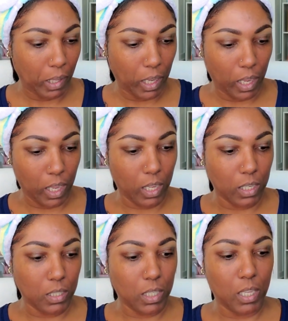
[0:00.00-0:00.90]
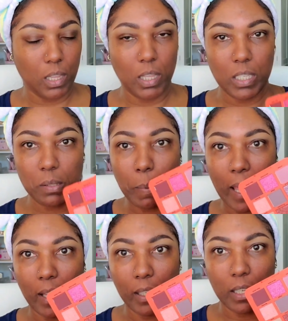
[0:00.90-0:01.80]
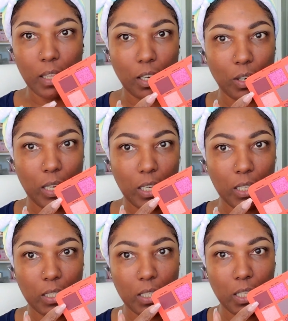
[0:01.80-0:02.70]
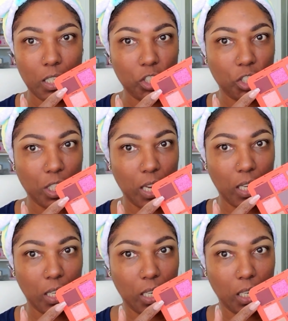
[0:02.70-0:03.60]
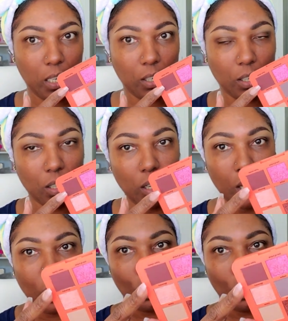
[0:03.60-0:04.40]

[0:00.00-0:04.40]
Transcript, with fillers: and in this palette, there is this shade here,